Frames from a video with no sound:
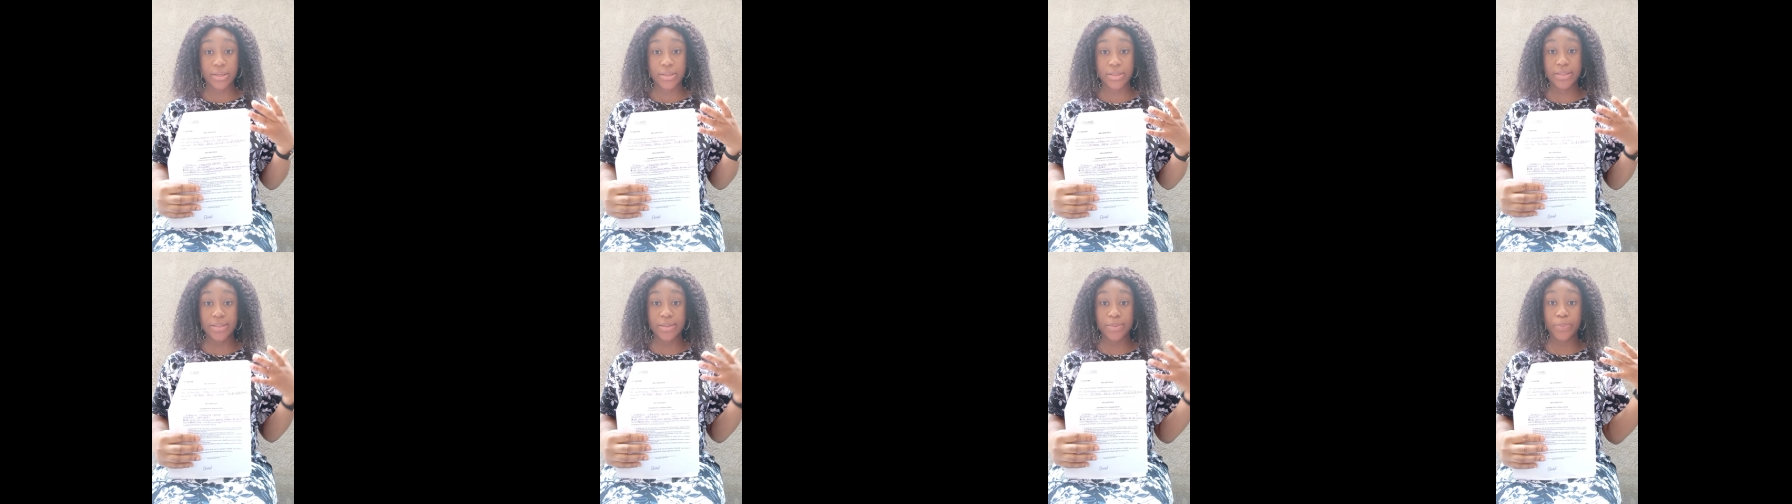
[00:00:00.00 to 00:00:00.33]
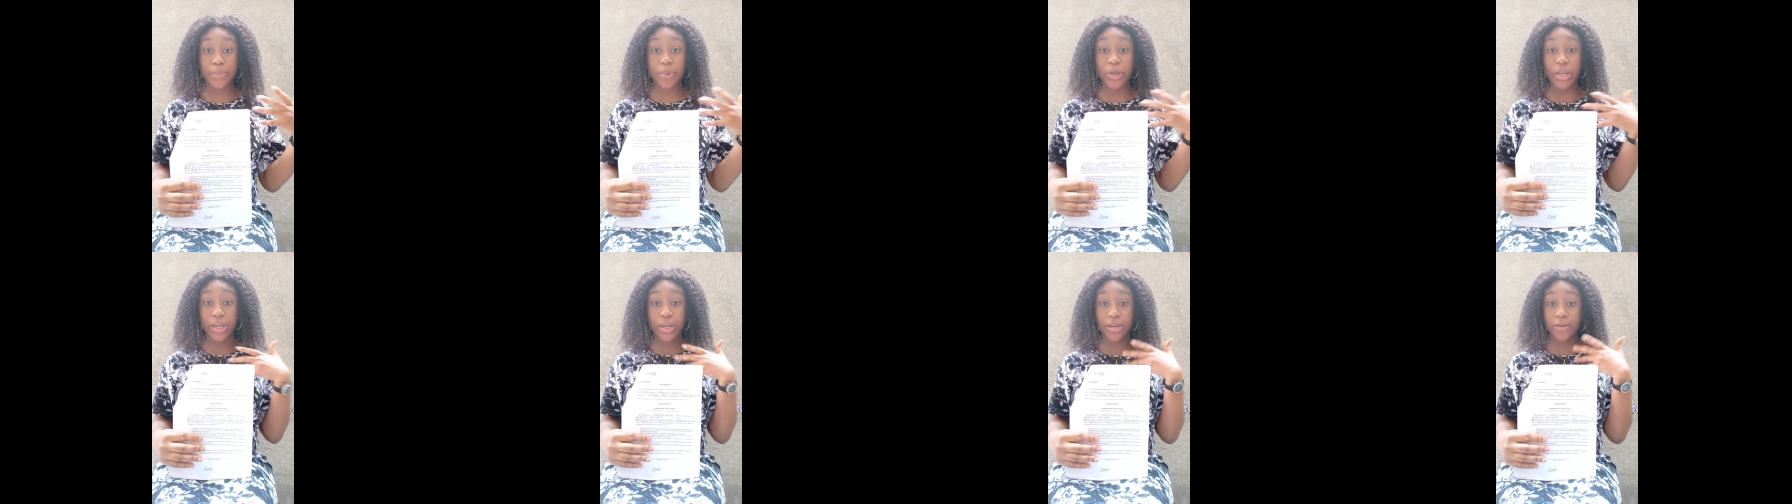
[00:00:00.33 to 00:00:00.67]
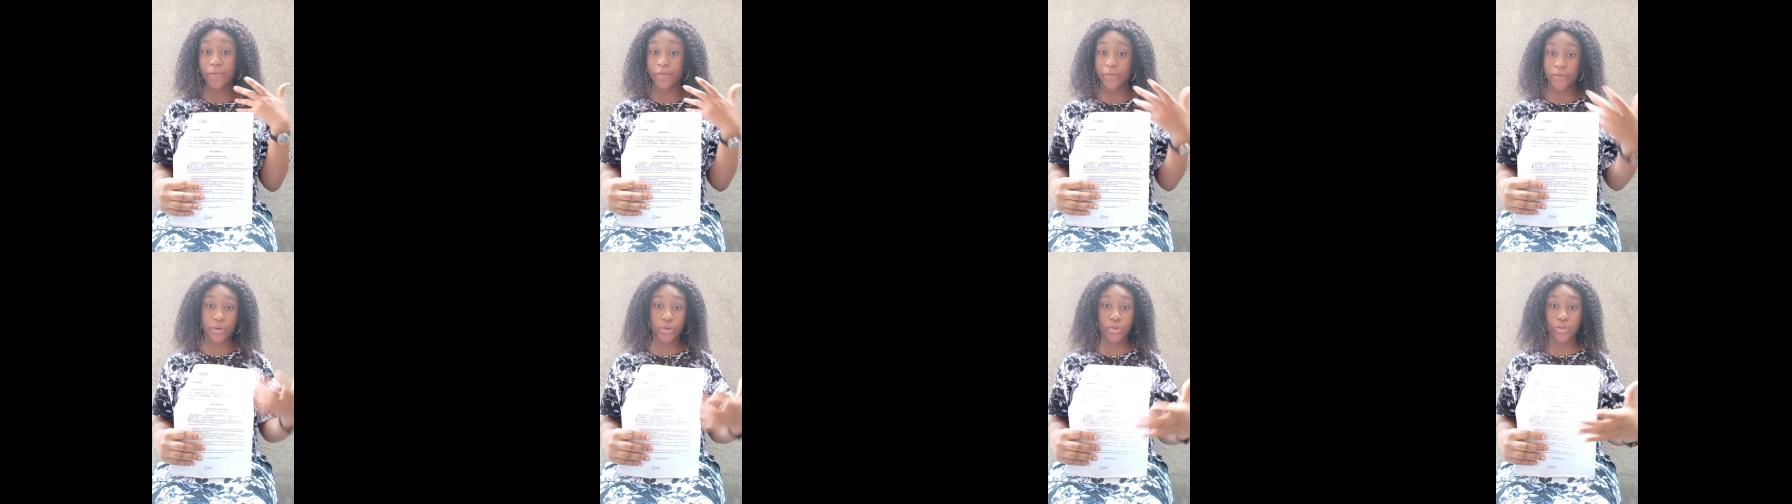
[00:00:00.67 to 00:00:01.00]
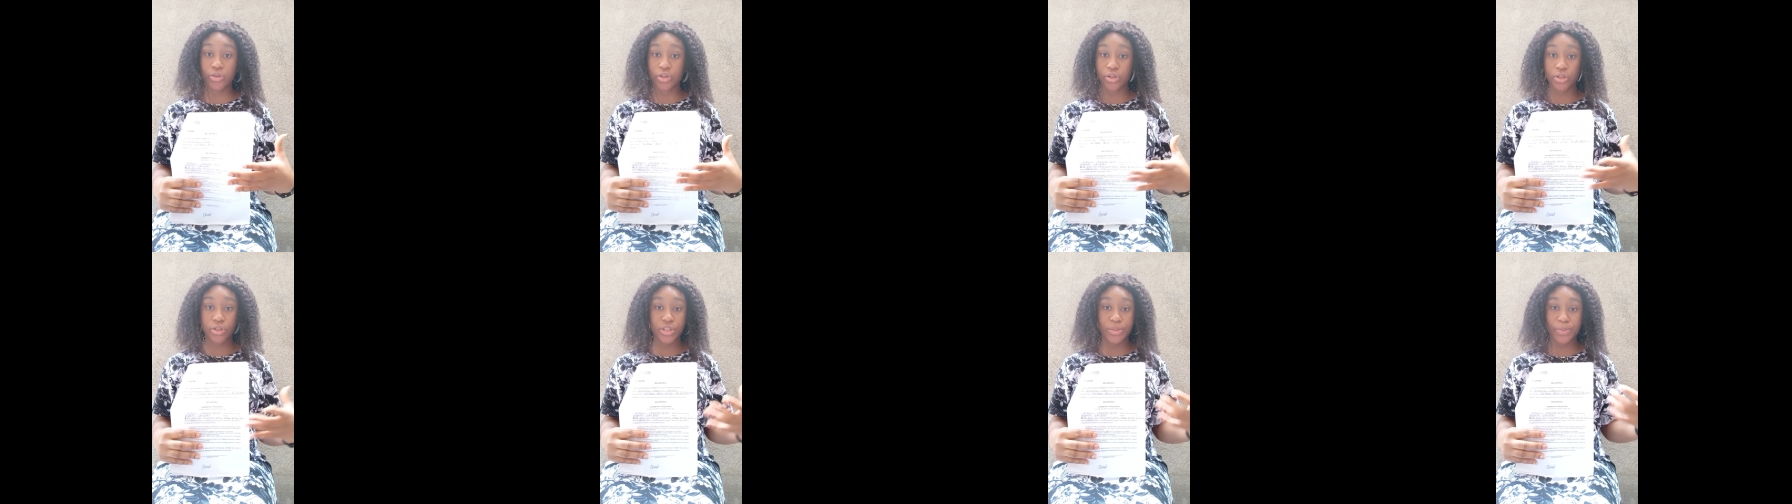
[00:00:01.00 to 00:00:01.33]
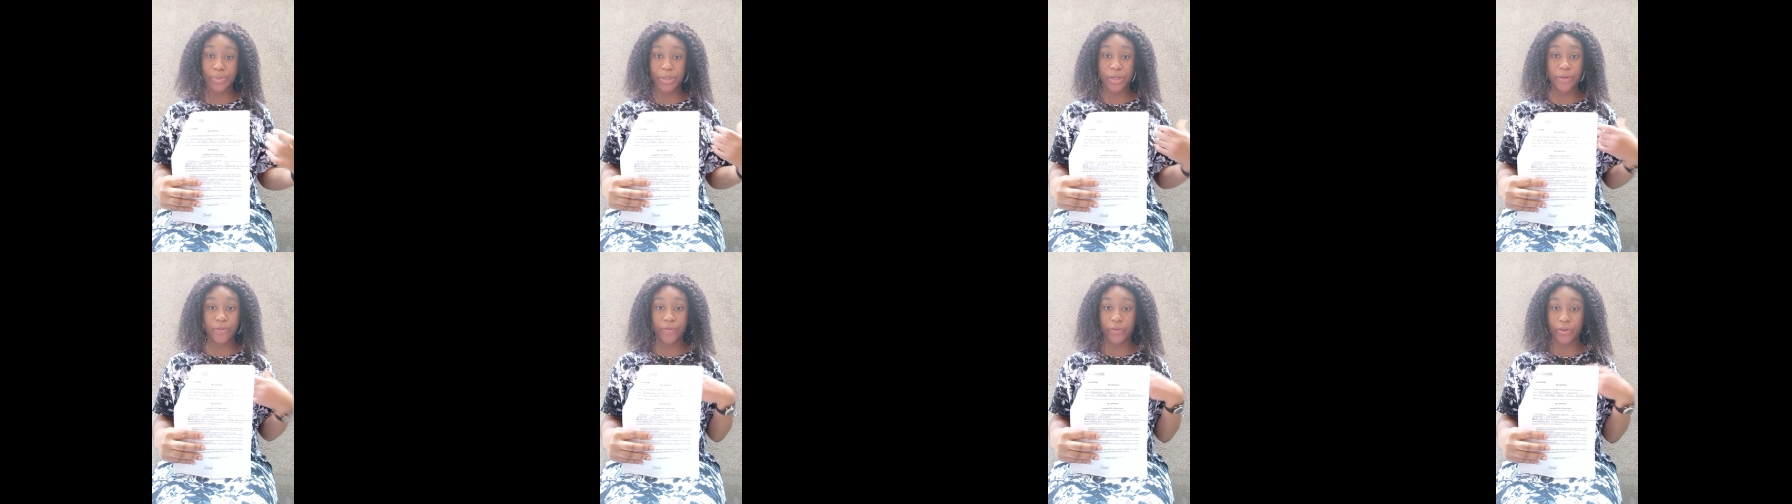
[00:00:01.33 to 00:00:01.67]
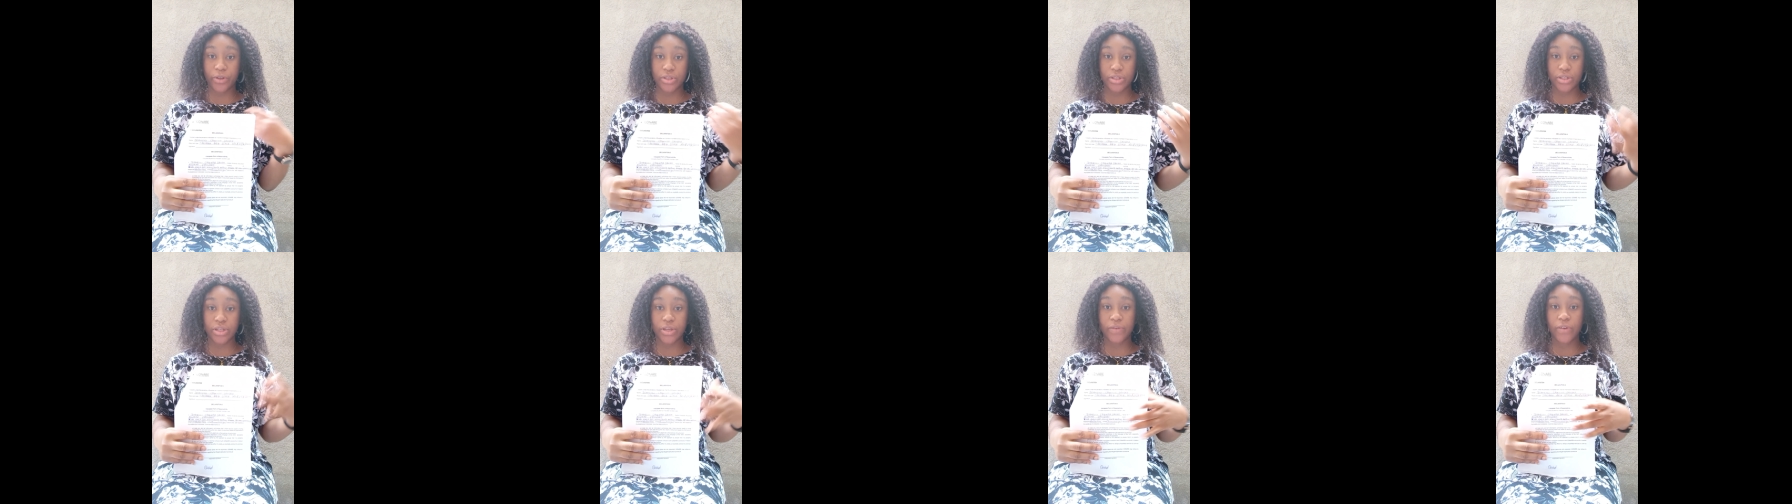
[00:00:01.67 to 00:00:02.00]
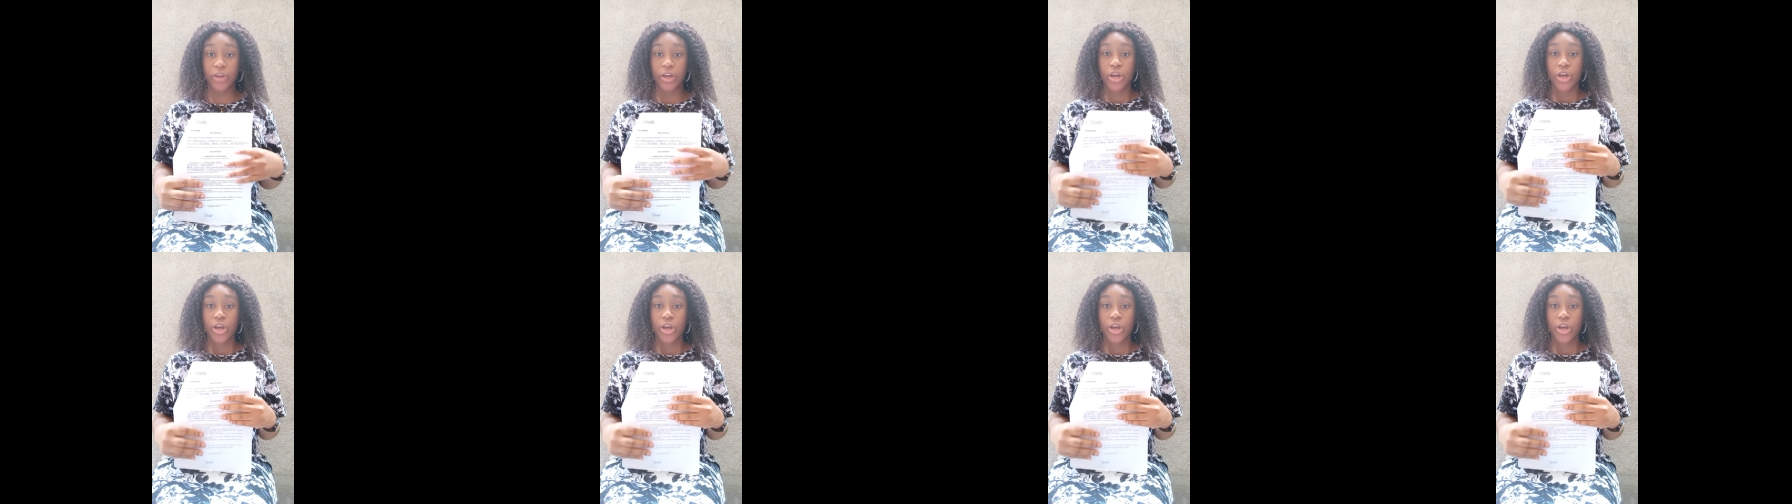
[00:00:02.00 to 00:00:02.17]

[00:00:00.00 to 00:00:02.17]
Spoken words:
speaking for you, you're not speaking for yourself.